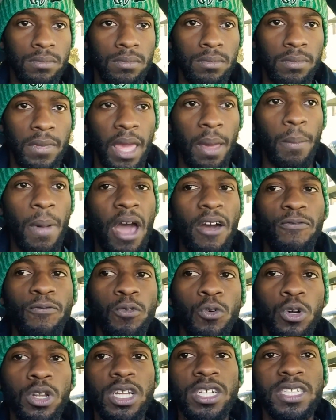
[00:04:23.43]
And my
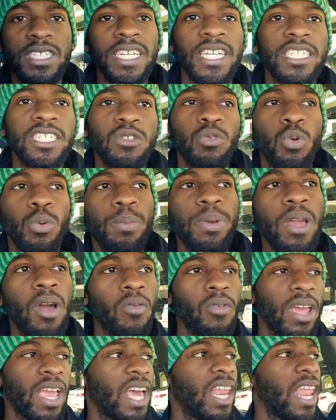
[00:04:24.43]
full attention will be on
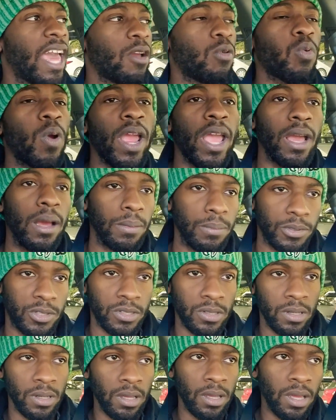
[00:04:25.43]
the LA Rams.
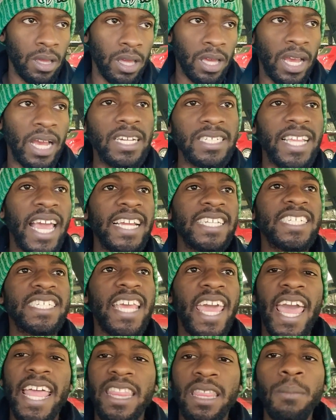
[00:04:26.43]
Because they just
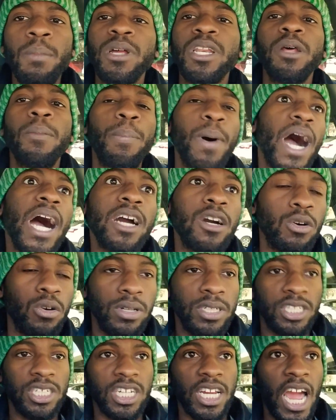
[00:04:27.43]
had them a debacle
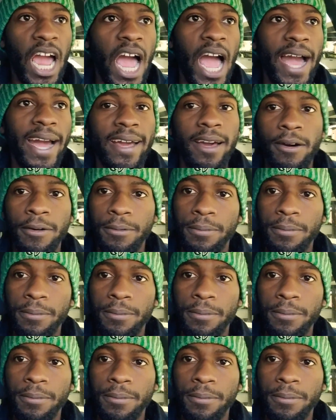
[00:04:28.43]
in Chicago.